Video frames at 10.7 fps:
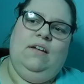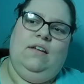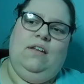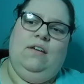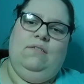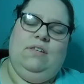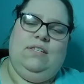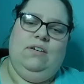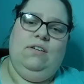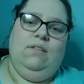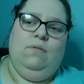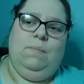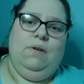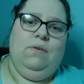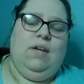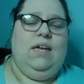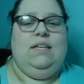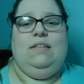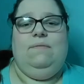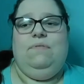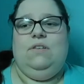You know, the cereal would be okay
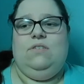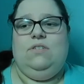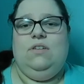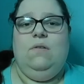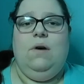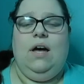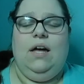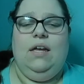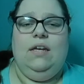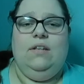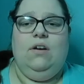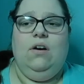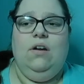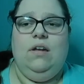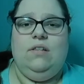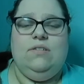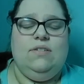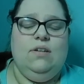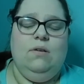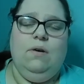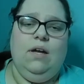except for it's so high in it's
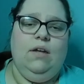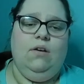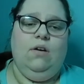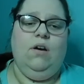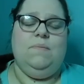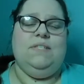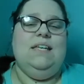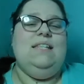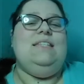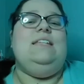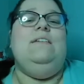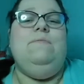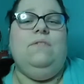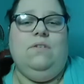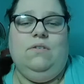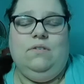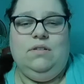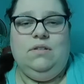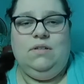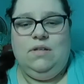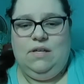so high in carbs. It's difficult.
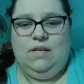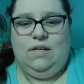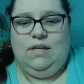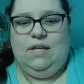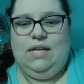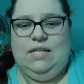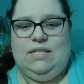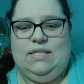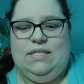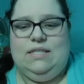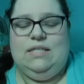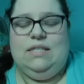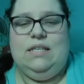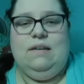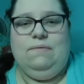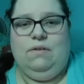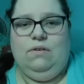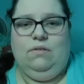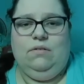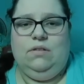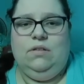It's
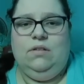difficult.